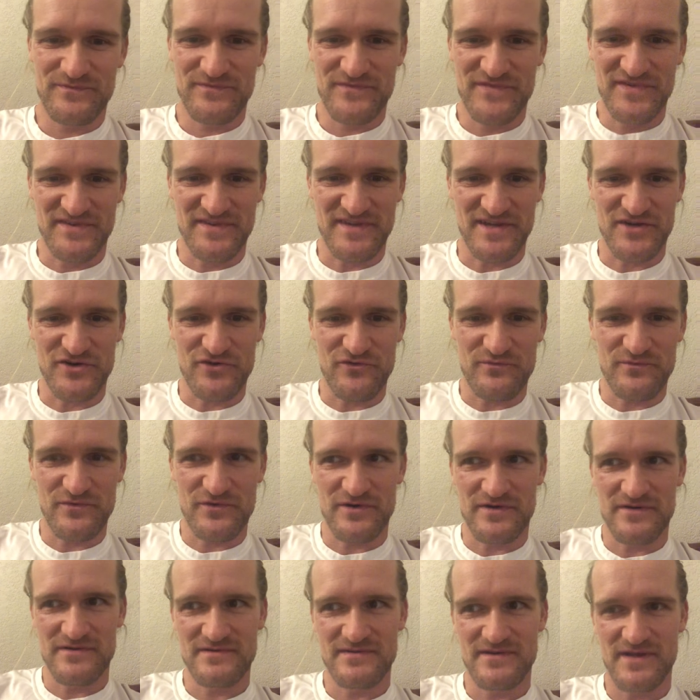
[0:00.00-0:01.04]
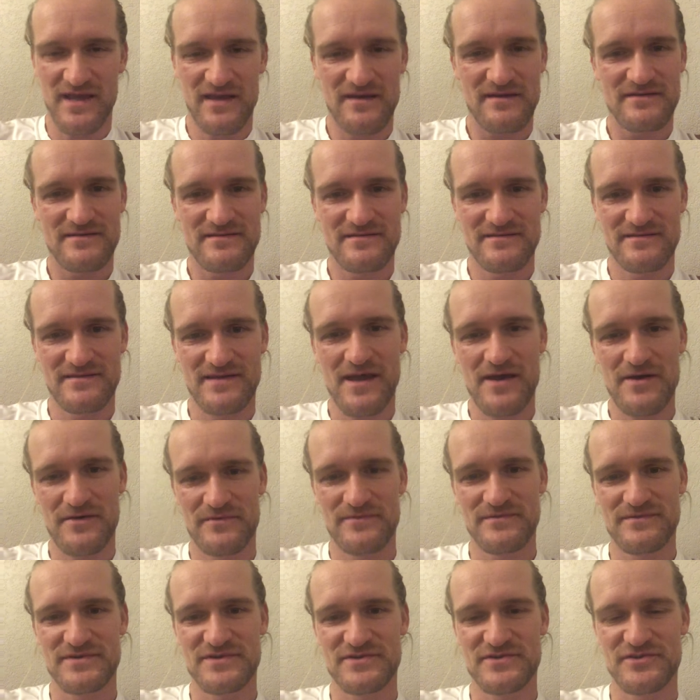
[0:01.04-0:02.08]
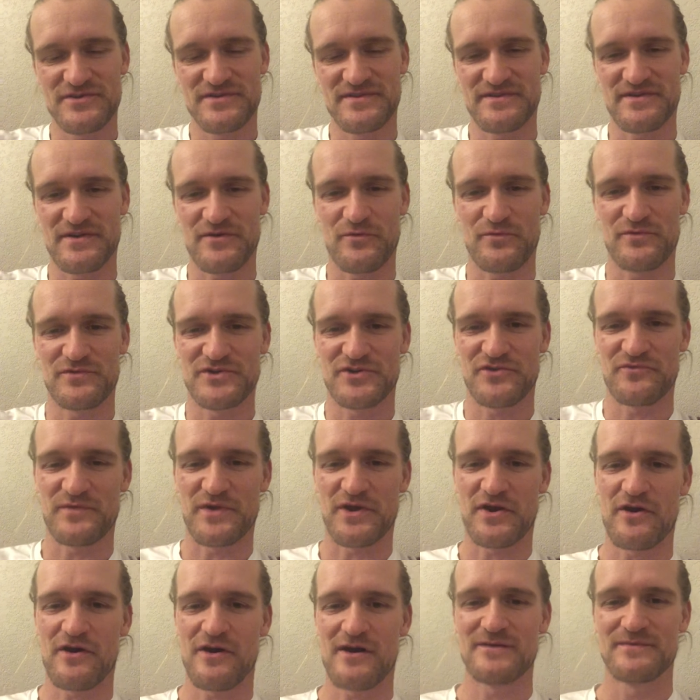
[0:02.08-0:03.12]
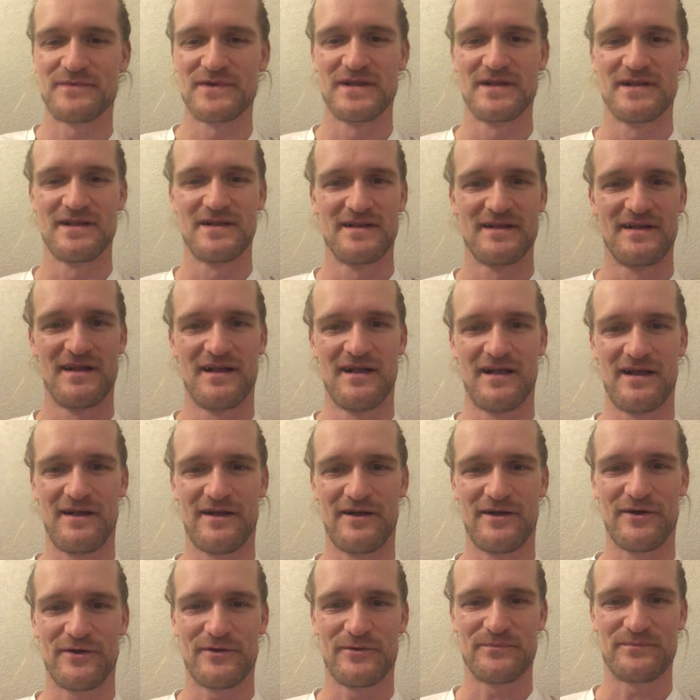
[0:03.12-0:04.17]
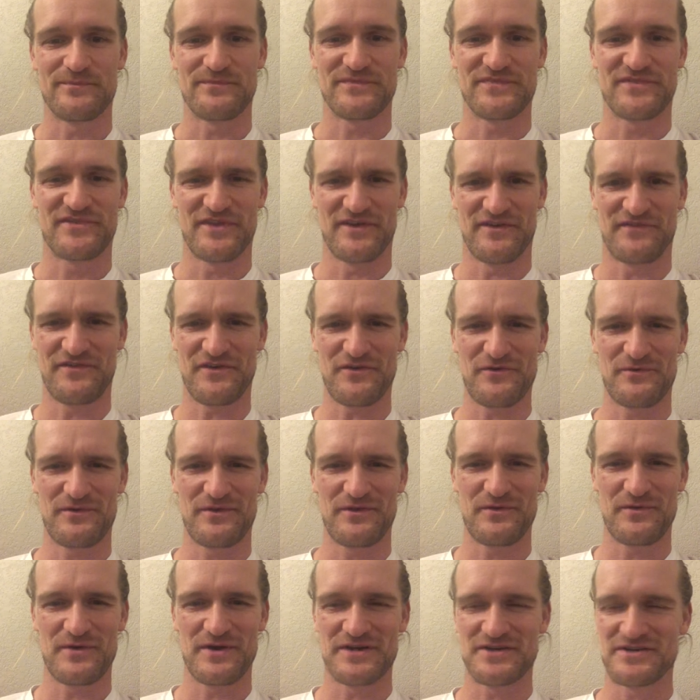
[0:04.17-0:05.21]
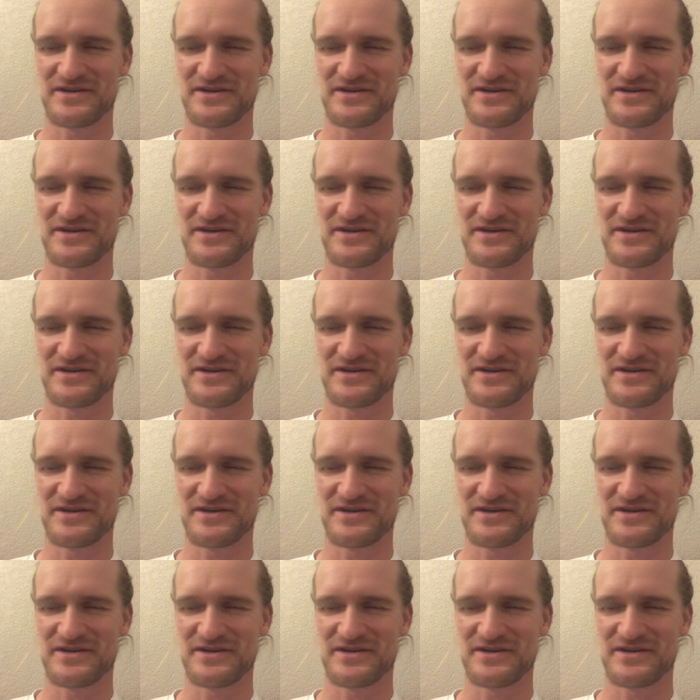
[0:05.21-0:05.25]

since I drove, or yeah, yeah, just since I drove my car. Um, so that felt really weird